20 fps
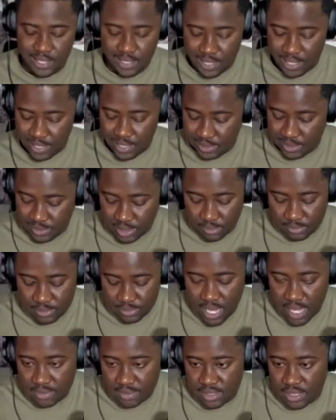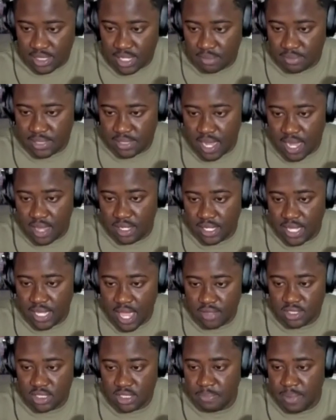sometimes it comes down to
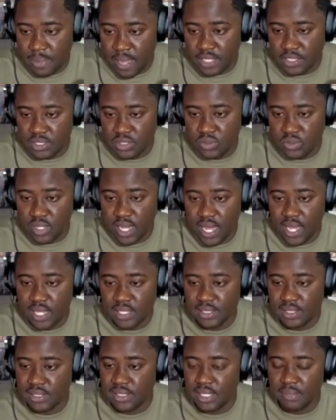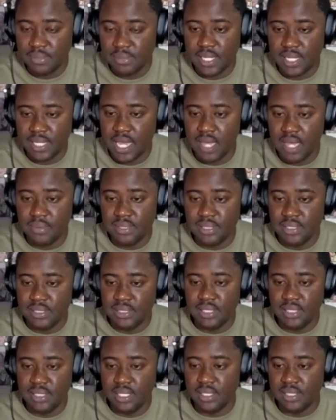counseling package, you guys, and sometimes it's
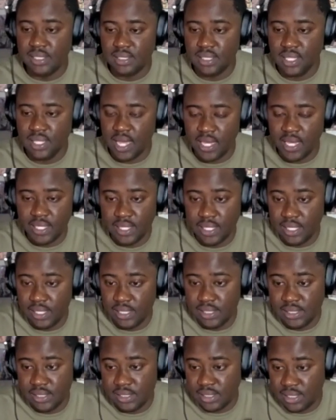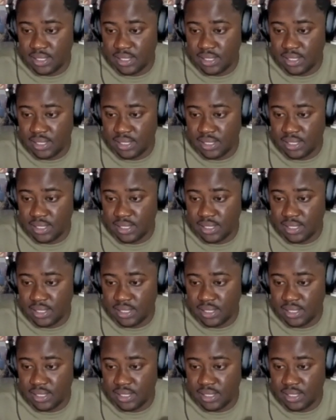just, I guess,